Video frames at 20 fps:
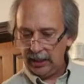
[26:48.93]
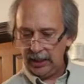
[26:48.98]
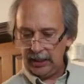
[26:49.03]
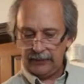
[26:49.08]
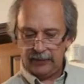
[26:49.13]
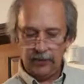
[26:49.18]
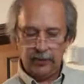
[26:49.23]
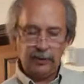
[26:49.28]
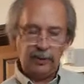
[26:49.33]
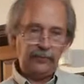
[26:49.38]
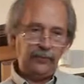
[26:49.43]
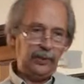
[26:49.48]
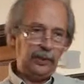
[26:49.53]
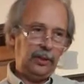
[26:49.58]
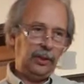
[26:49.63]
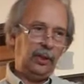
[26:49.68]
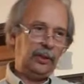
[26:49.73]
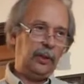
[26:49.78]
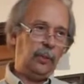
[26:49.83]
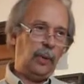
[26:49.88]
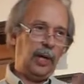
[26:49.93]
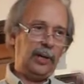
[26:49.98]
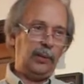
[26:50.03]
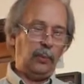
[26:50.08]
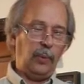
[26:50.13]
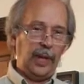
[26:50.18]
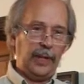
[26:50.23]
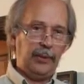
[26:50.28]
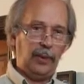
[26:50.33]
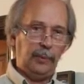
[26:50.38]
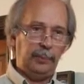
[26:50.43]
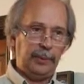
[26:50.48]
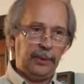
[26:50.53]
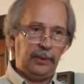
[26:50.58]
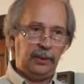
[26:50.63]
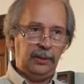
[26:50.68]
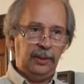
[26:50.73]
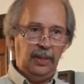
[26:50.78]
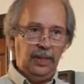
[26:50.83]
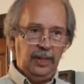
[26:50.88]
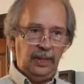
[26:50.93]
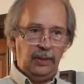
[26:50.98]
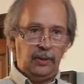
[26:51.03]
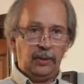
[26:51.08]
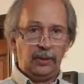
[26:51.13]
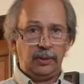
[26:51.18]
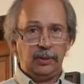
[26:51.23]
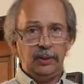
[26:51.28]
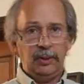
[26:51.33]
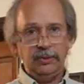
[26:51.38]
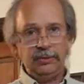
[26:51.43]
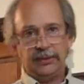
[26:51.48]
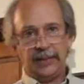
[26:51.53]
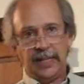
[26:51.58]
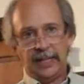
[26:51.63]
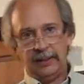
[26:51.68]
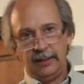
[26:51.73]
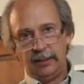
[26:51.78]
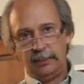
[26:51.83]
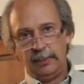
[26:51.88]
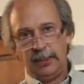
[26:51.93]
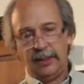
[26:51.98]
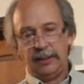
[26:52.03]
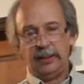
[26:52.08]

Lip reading: if you know you want it wide open or closed down a little bit,